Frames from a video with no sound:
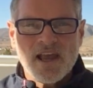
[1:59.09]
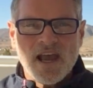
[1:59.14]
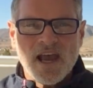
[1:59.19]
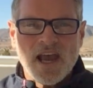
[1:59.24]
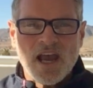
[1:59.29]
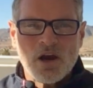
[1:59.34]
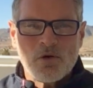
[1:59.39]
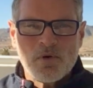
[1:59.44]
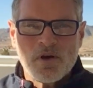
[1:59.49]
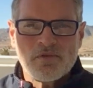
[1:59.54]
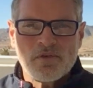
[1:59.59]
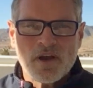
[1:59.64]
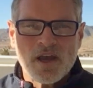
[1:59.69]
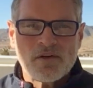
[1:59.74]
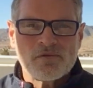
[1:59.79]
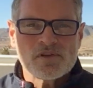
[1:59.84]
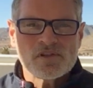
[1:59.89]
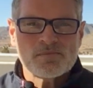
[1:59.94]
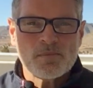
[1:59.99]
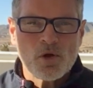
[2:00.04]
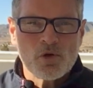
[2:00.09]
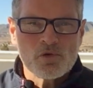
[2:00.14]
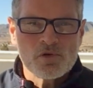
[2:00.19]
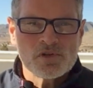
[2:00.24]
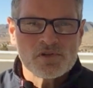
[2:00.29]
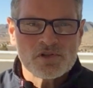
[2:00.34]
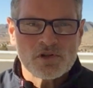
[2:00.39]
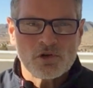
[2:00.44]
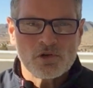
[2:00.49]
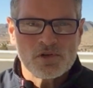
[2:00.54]
However, having
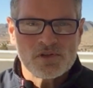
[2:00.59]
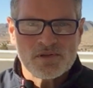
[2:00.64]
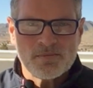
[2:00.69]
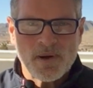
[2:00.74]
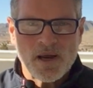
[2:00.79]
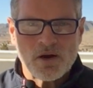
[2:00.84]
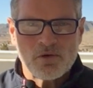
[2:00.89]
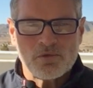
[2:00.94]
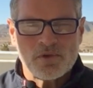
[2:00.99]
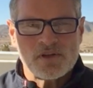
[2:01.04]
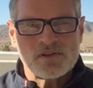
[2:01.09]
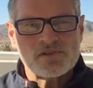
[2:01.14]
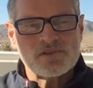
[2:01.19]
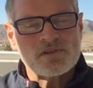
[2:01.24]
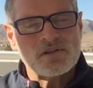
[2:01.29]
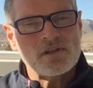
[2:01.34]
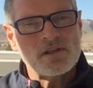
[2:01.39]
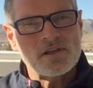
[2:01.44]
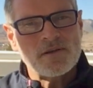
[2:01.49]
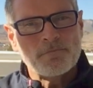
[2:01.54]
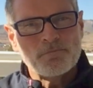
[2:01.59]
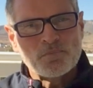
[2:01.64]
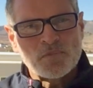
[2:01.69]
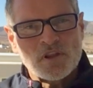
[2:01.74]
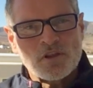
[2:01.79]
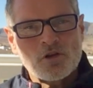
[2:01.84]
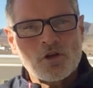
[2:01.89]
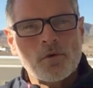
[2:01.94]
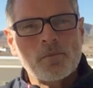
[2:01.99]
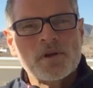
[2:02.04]
spoken to lawyers about this, the
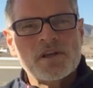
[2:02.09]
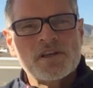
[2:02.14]
common